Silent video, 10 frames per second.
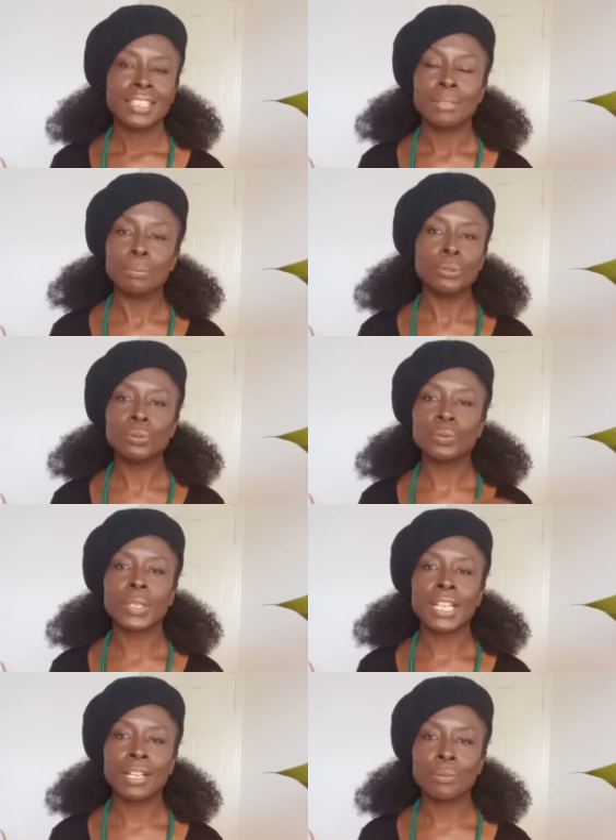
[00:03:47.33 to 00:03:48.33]
and pulls
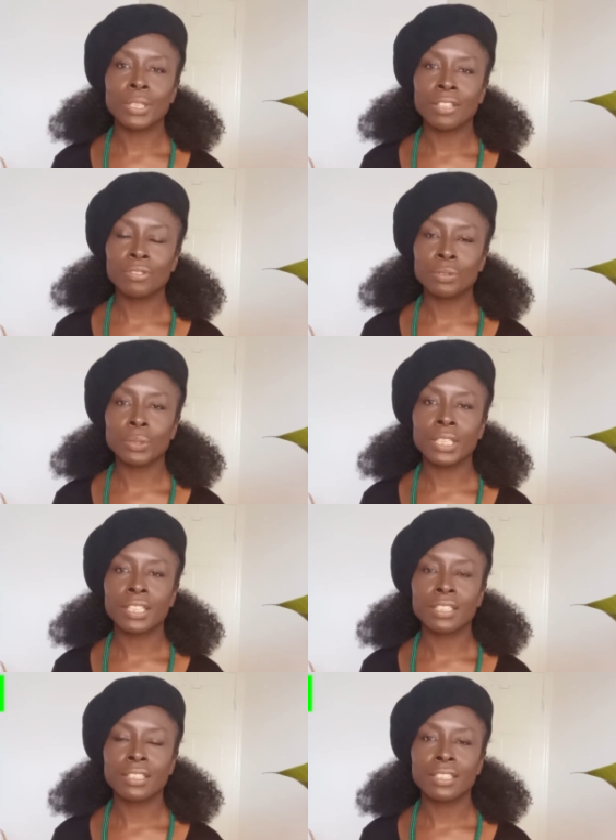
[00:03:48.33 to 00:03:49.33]
one out whenever
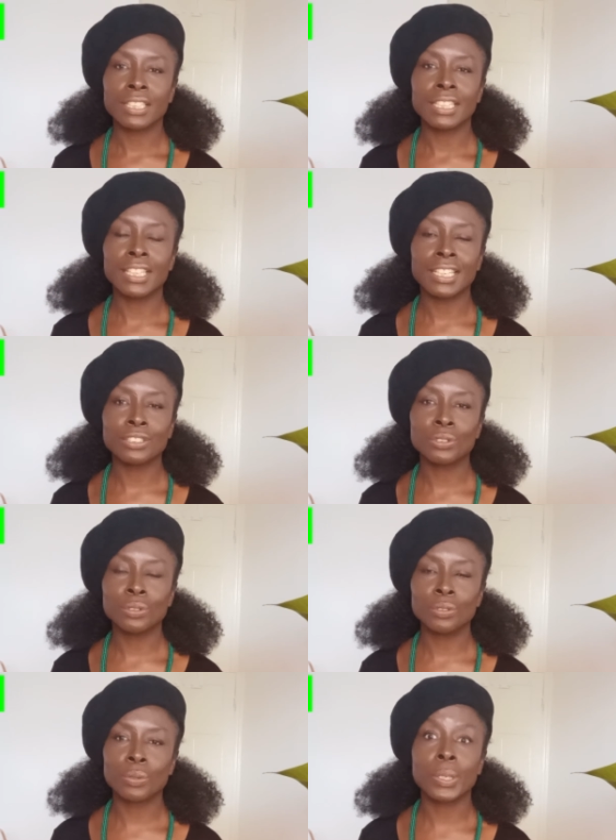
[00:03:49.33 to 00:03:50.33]
we're in that
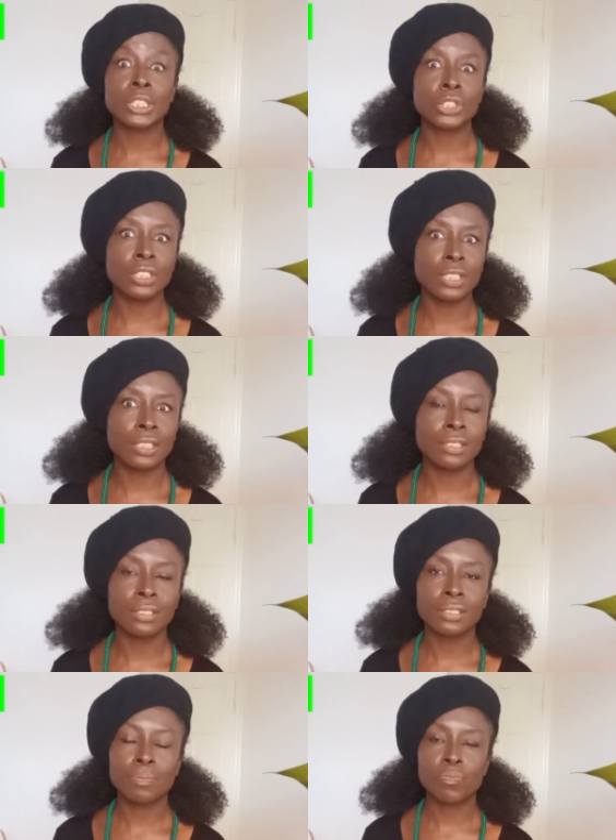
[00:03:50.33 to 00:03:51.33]
sort of questioning
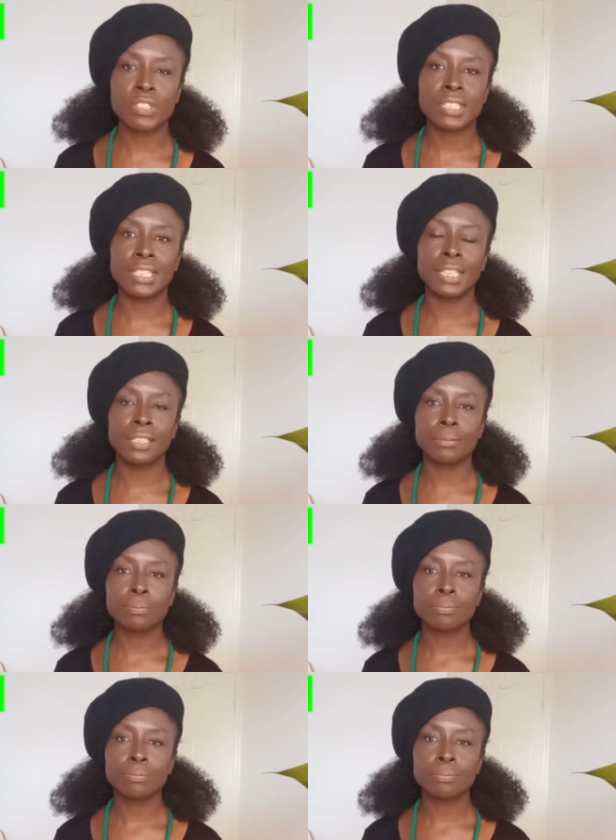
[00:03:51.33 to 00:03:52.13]
state.